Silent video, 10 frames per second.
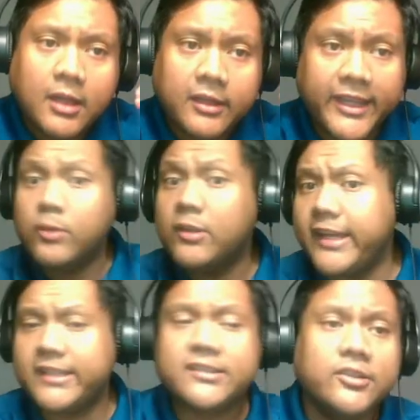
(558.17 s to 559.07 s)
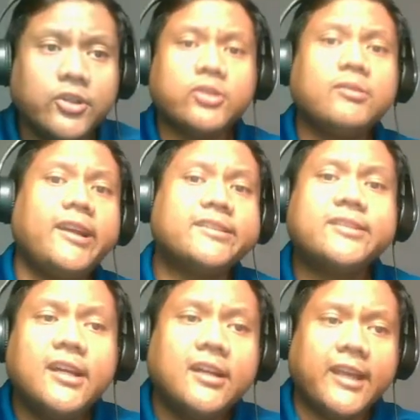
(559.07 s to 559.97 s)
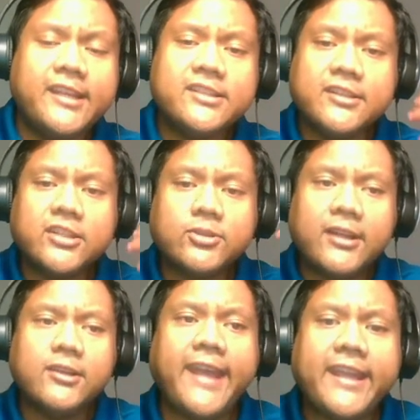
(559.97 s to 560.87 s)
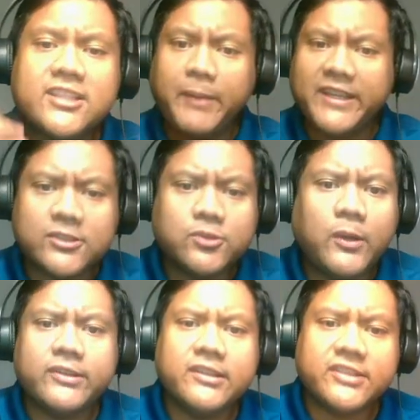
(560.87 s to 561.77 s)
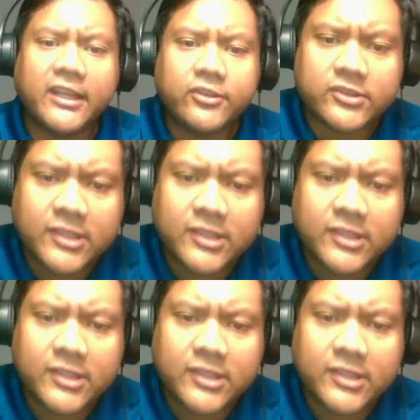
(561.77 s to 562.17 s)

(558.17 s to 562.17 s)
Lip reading: equalize, neutralize, and he's going to try to gain space as well in the center.